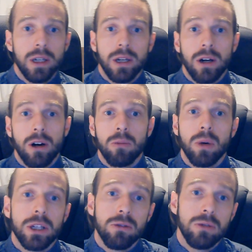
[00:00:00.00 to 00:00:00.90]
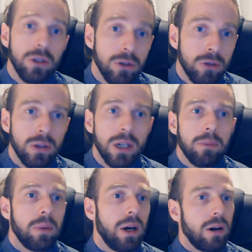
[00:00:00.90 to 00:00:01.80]
what you do,
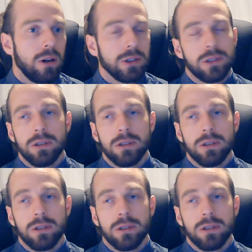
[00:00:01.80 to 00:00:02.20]
but also